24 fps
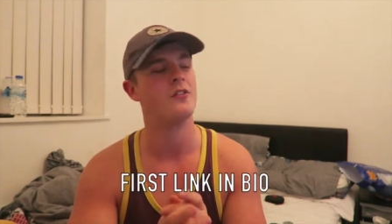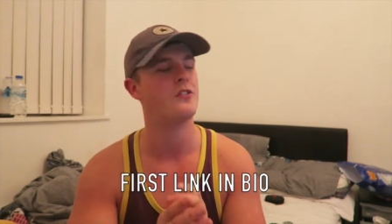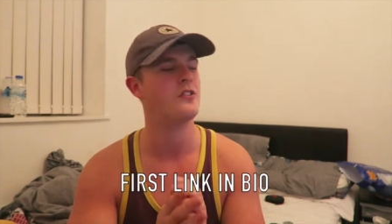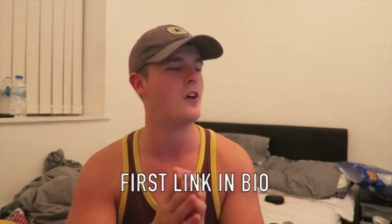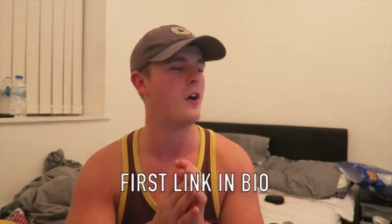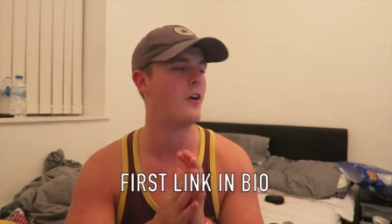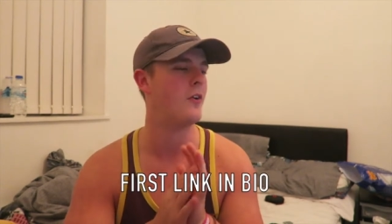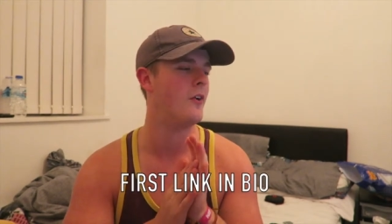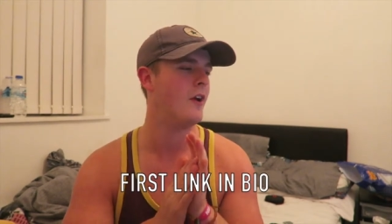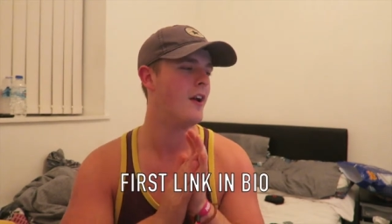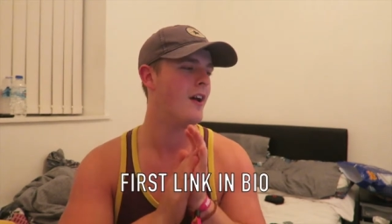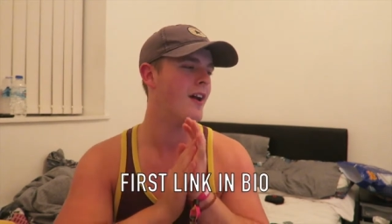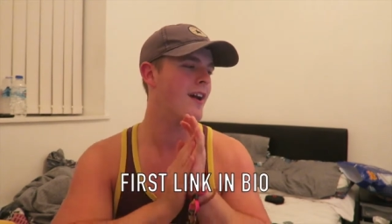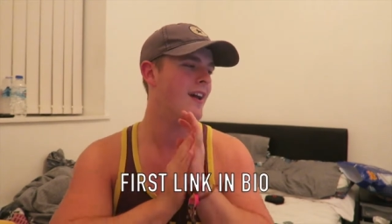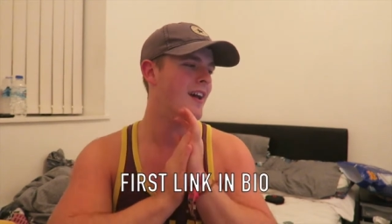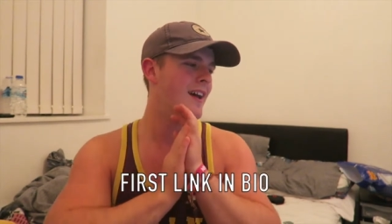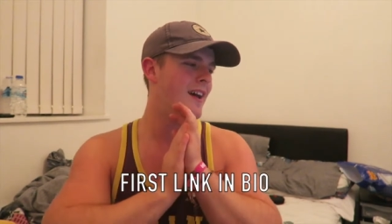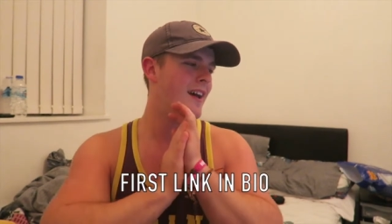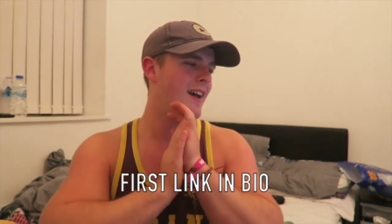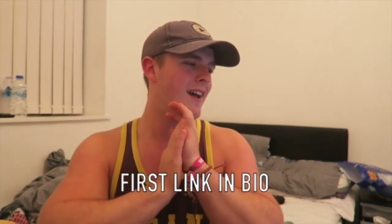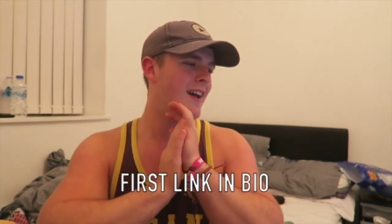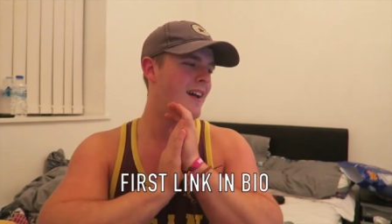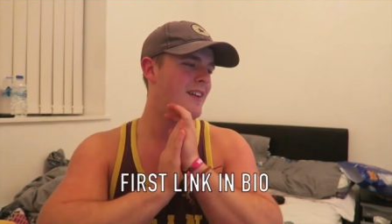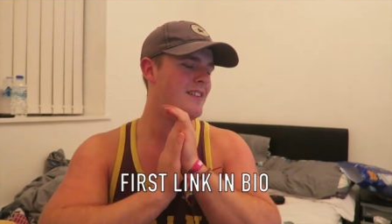So
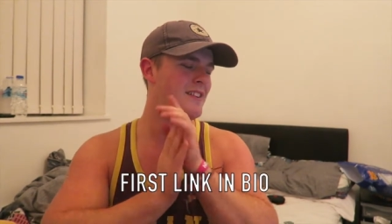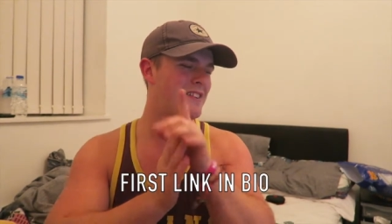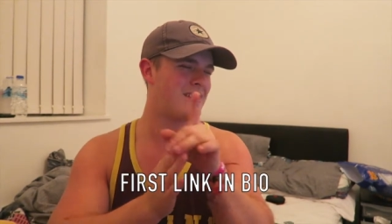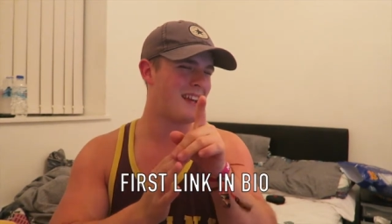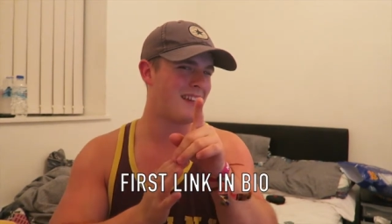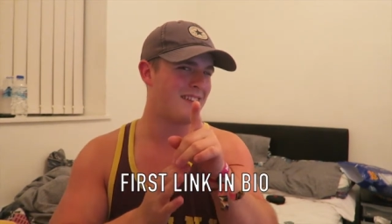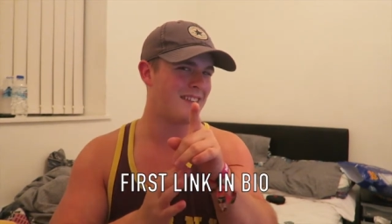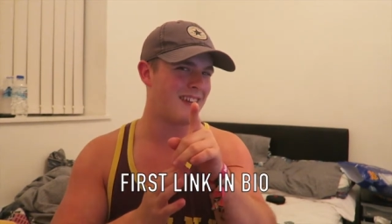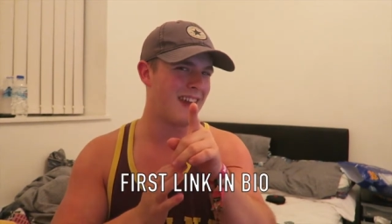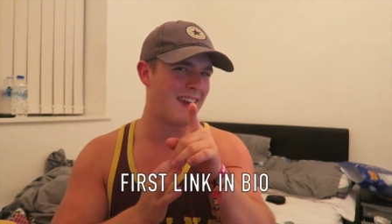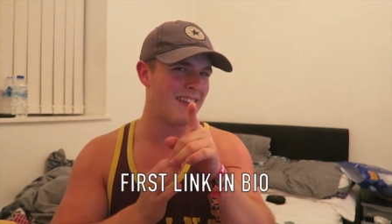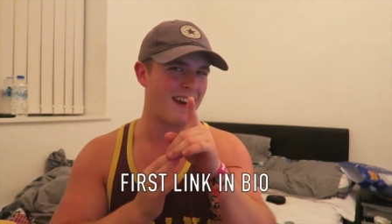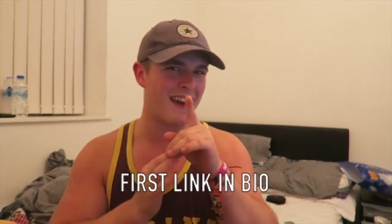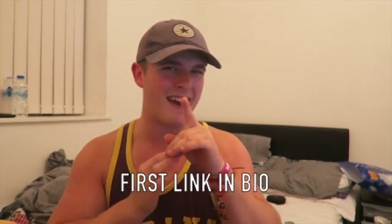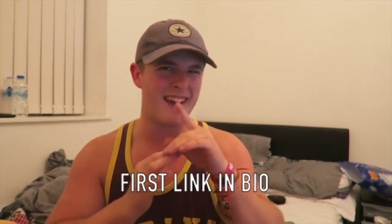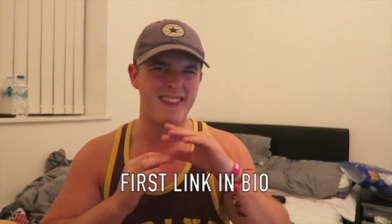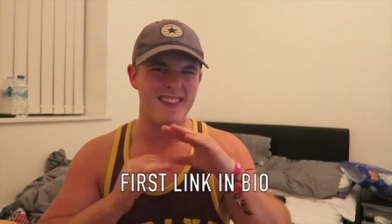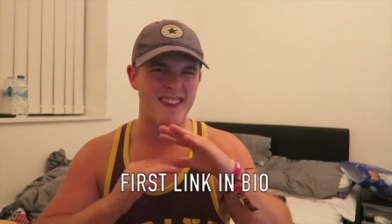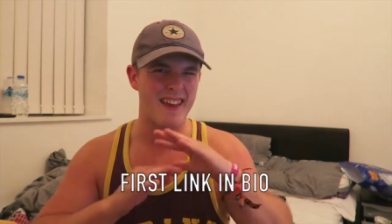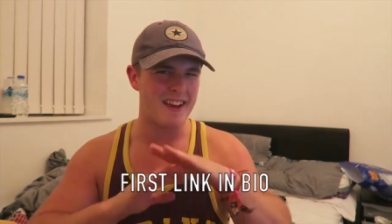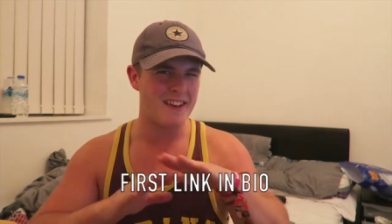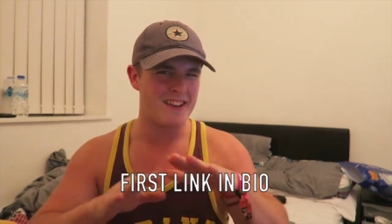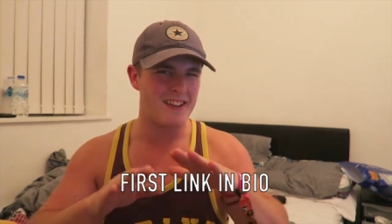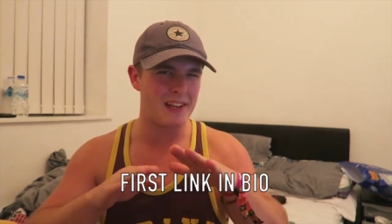just had to get that
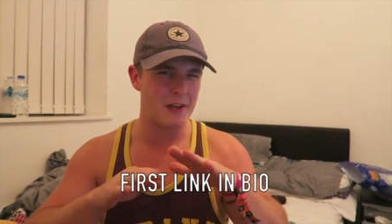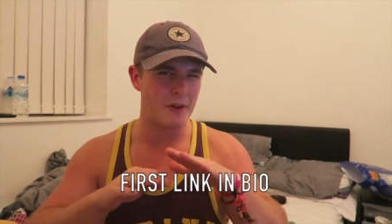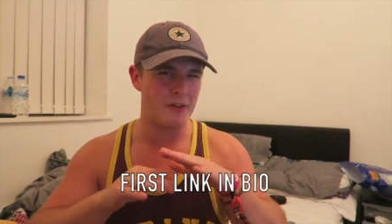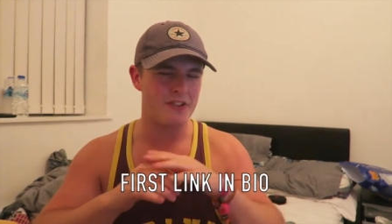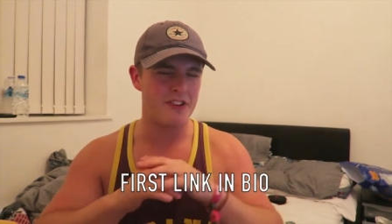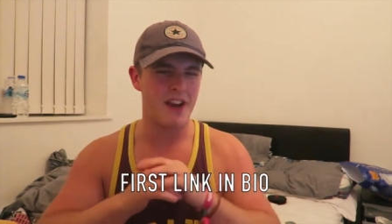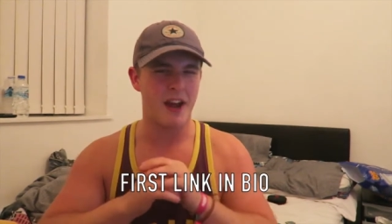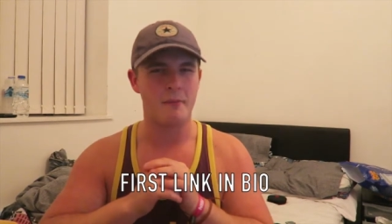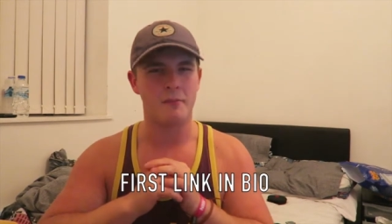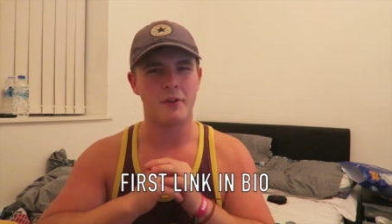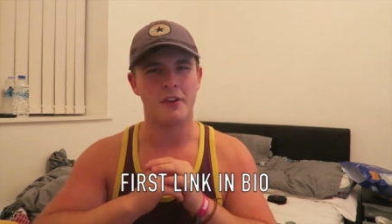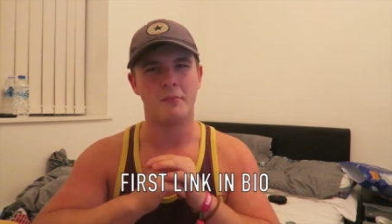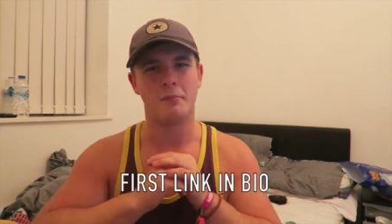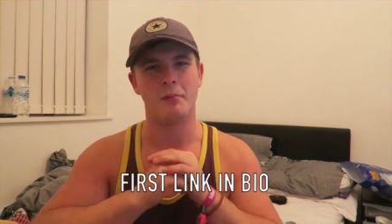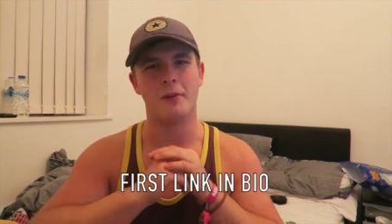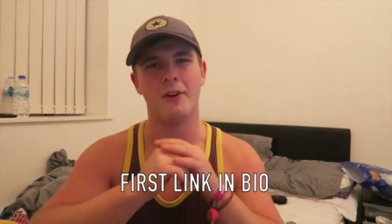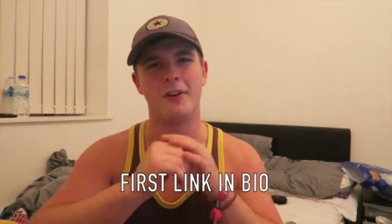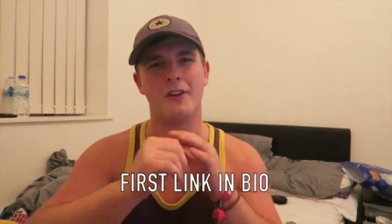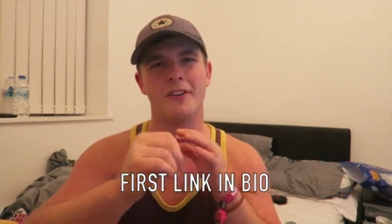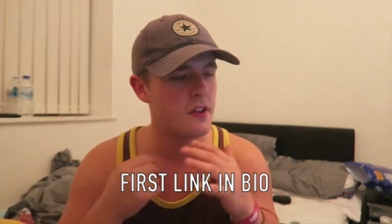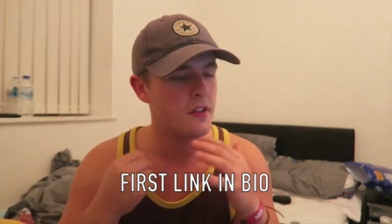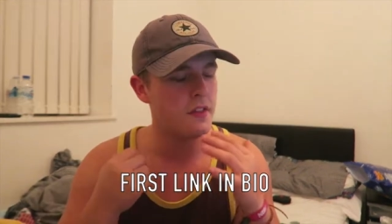in there, it's a little shameless plug.